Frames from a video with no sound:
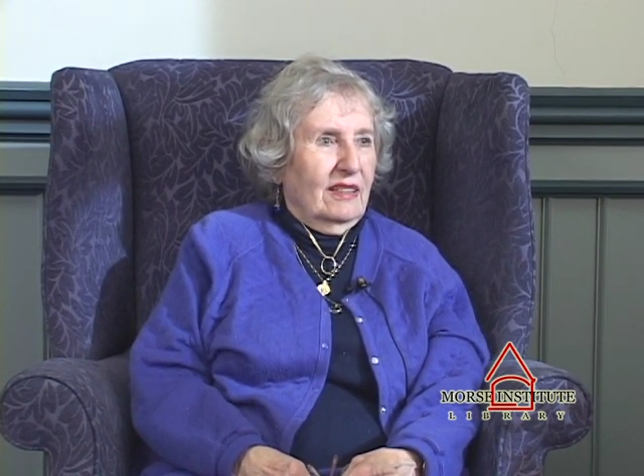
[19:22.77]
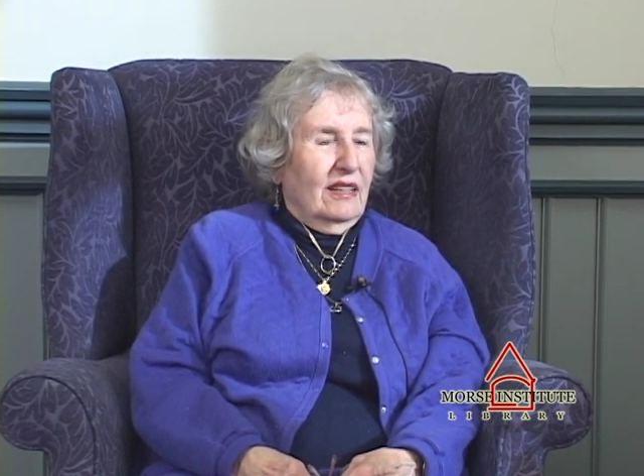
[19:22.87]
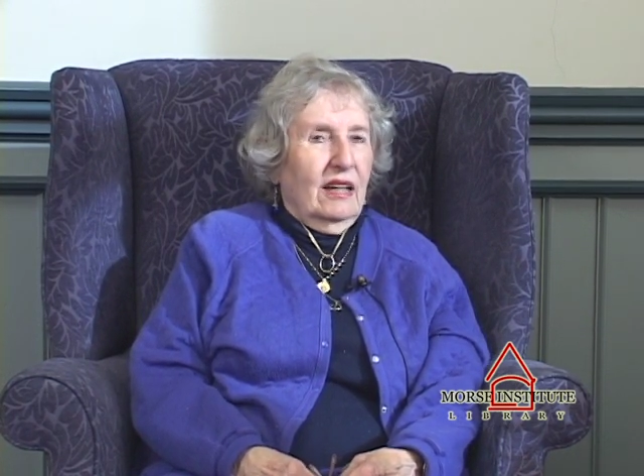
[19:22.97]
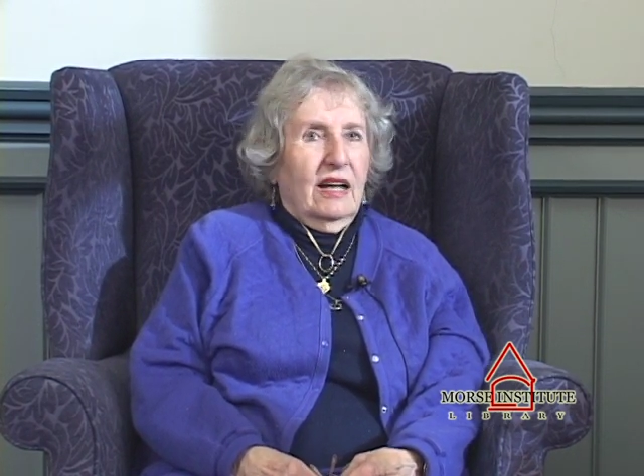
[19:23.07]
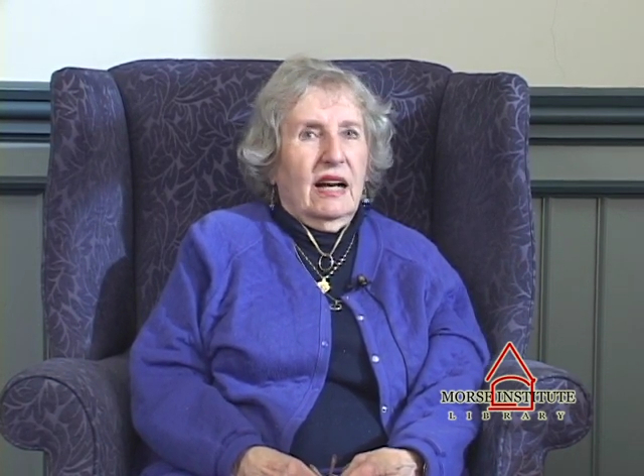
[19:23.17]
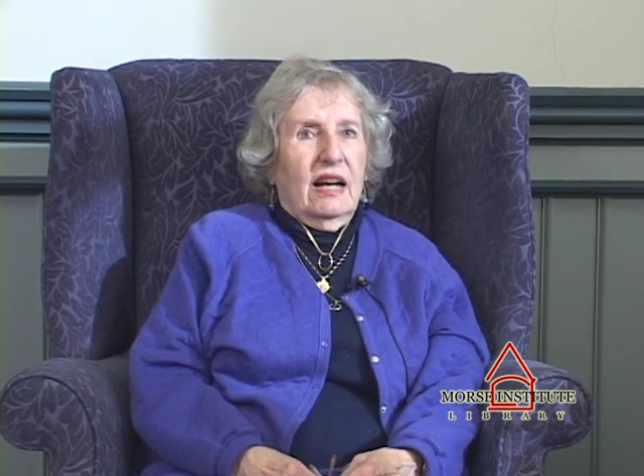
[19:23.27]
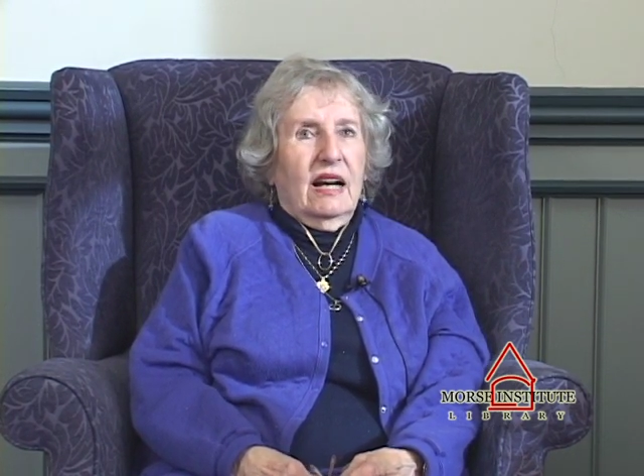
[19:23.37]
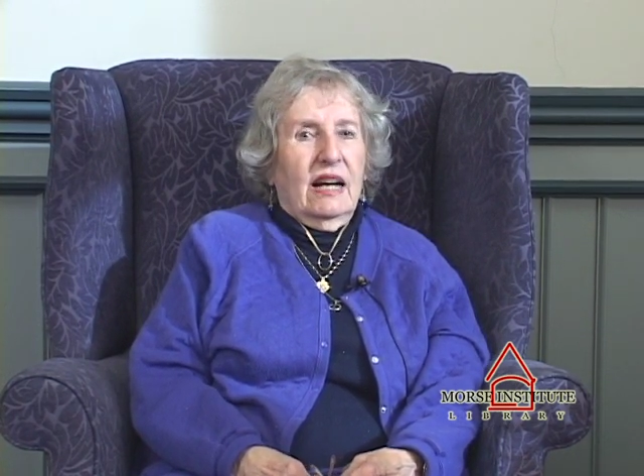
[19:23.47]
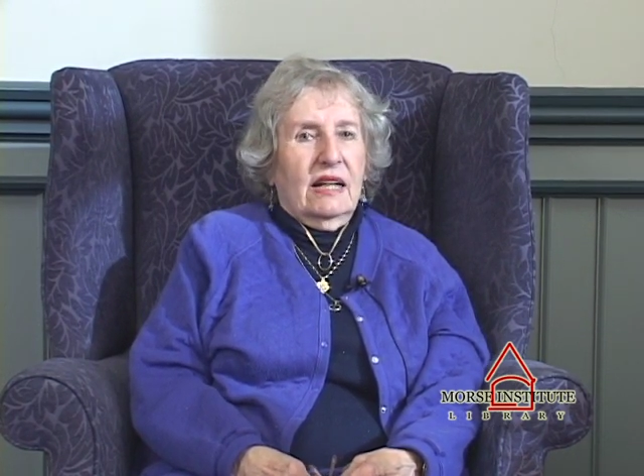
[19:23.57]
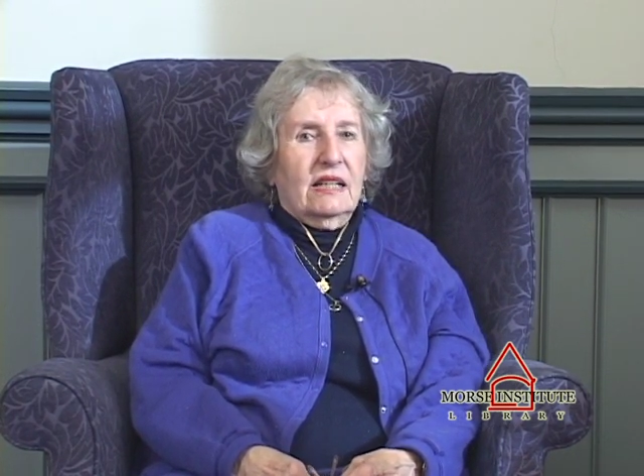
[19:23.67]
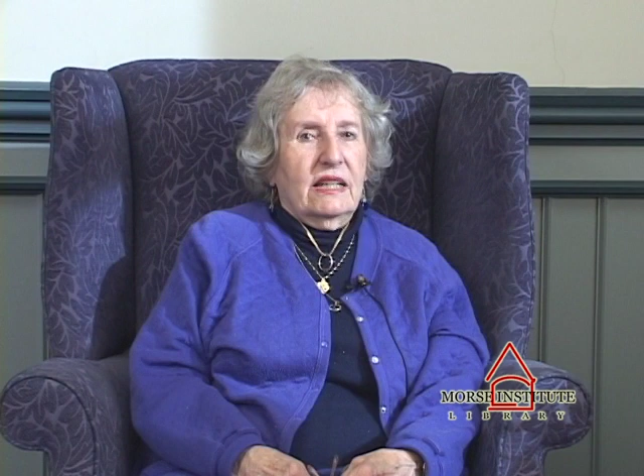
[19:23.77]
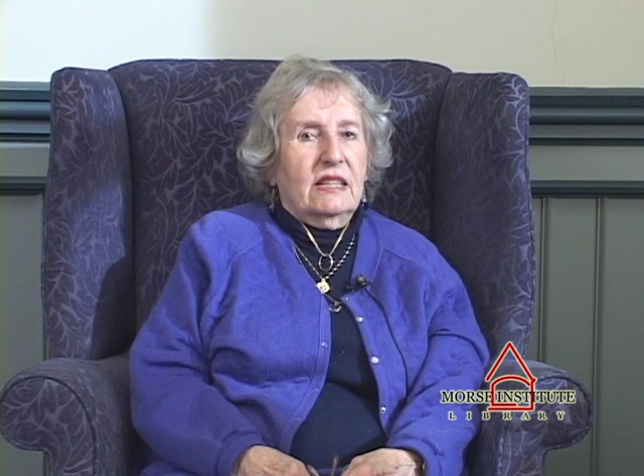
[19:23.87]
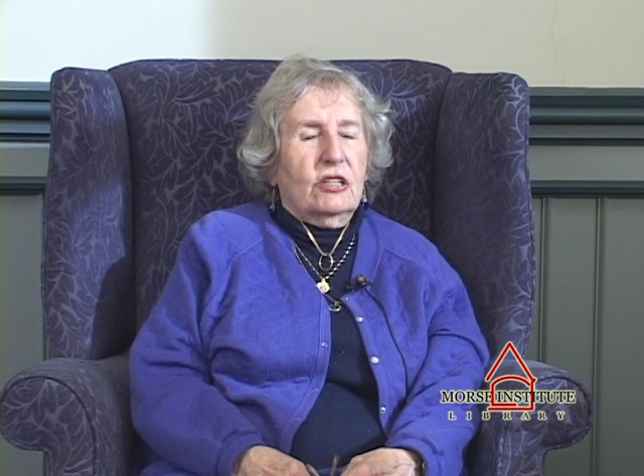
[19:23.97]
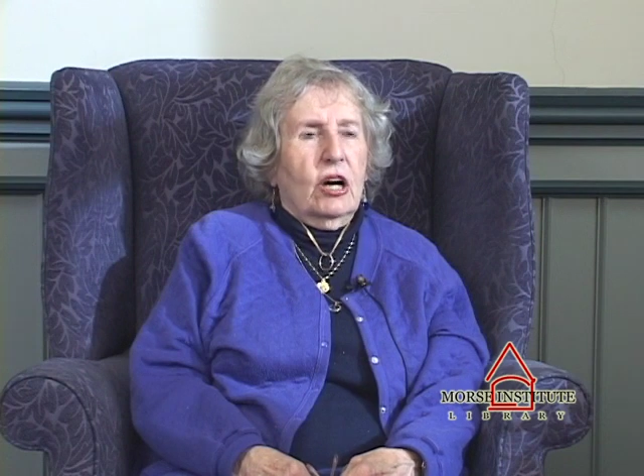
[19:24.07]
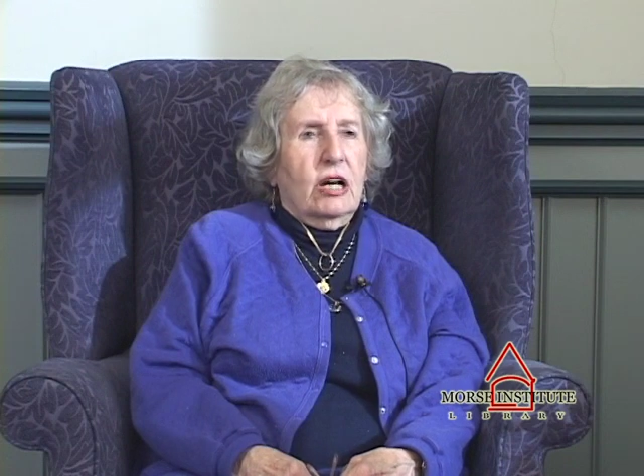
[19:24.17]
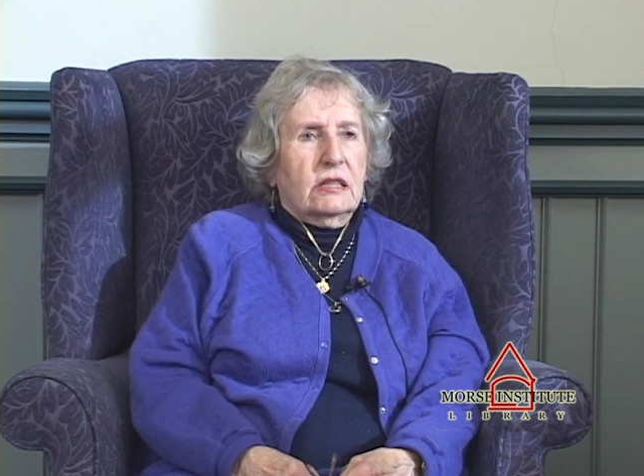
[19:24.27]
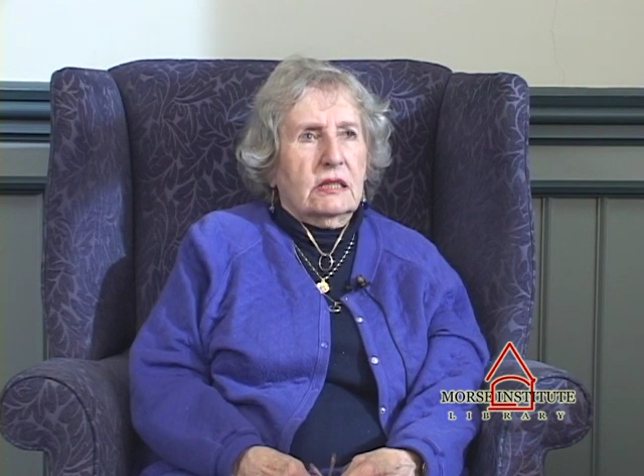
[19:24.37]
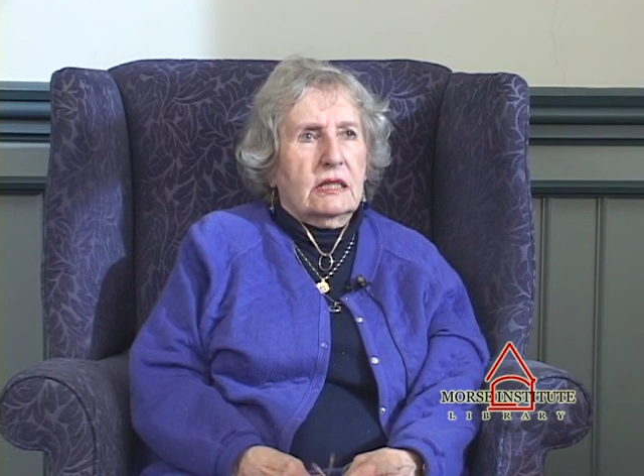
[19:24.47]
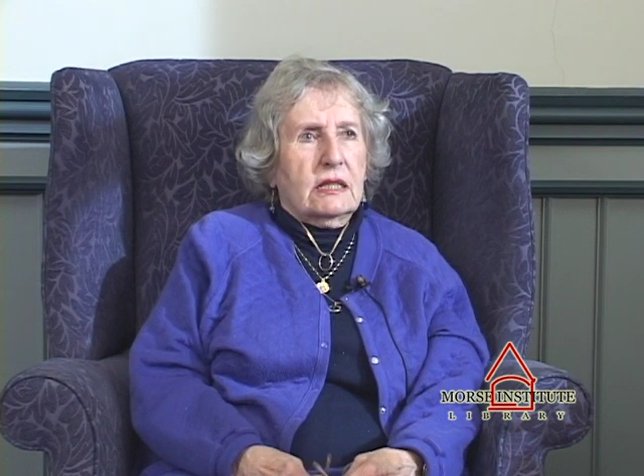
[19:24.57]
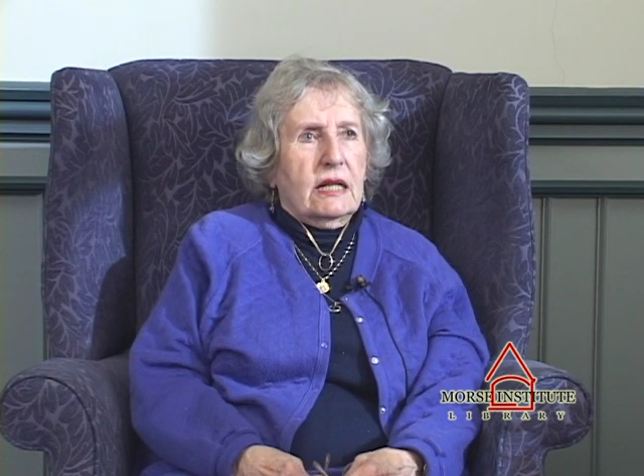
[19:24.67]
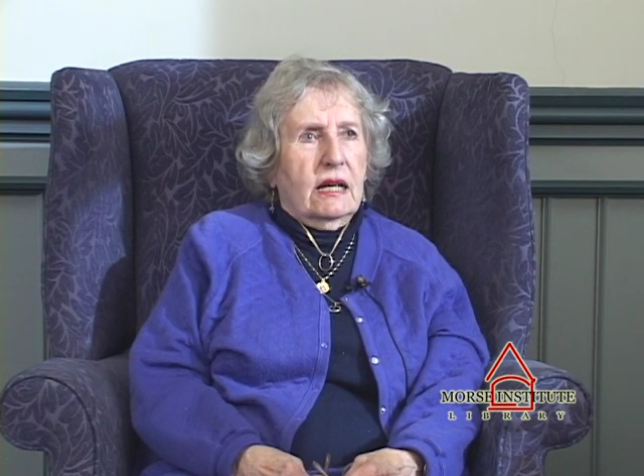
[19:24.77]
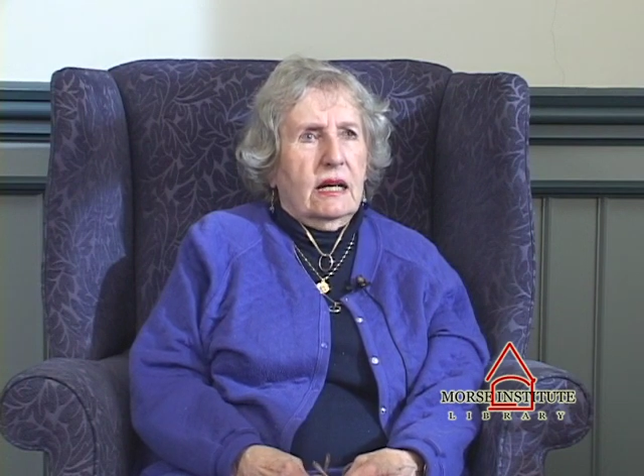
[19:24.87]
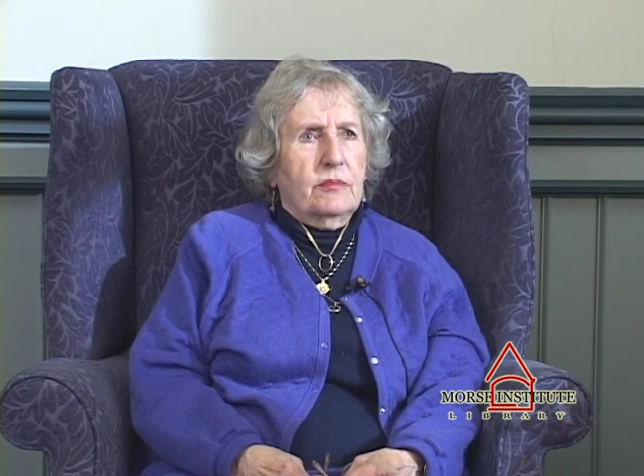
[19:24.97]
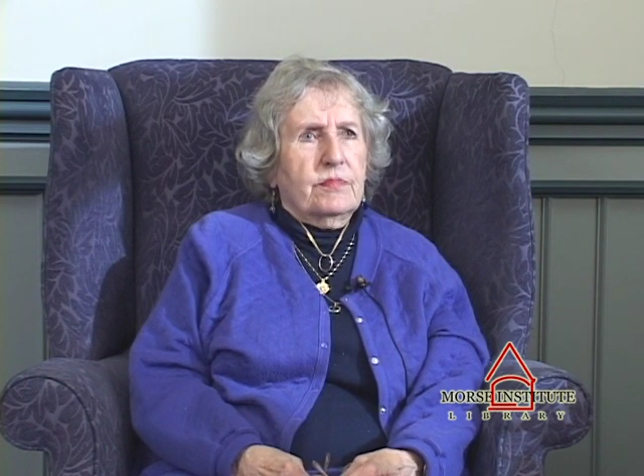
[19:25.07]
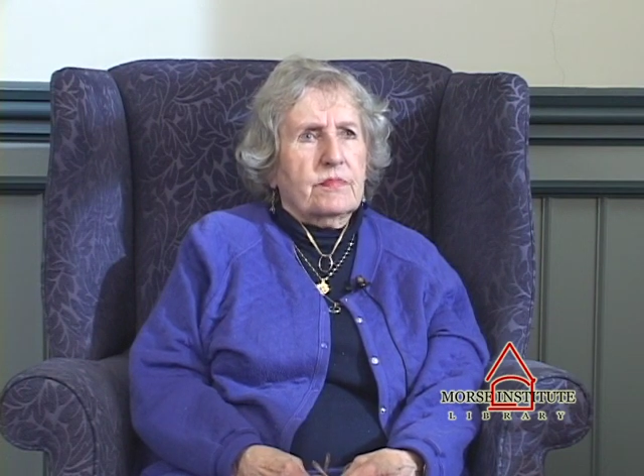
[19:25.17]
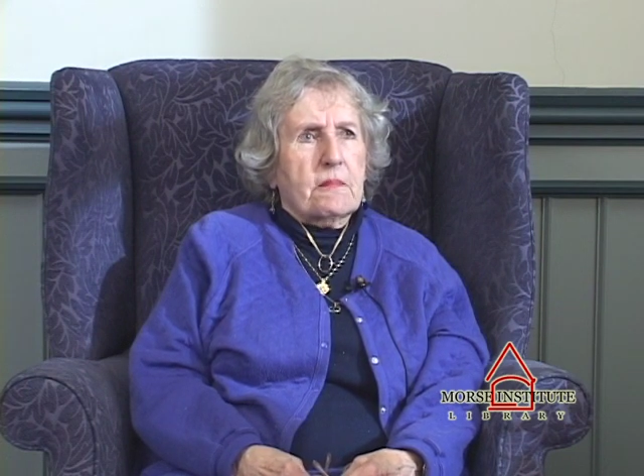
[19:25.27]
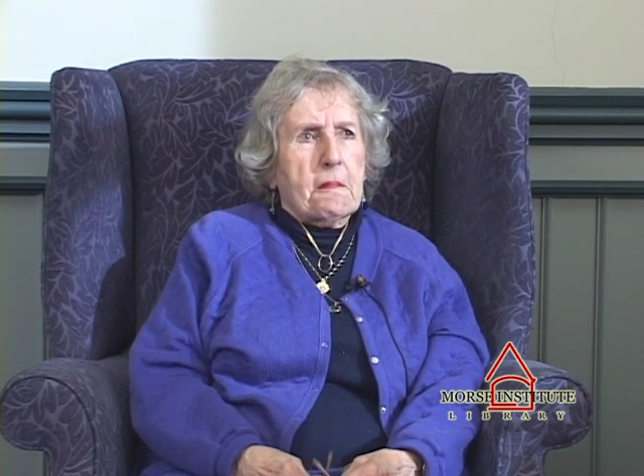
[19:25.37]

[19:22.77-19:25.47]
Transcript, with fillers: Mm -hmm. uh, he got um,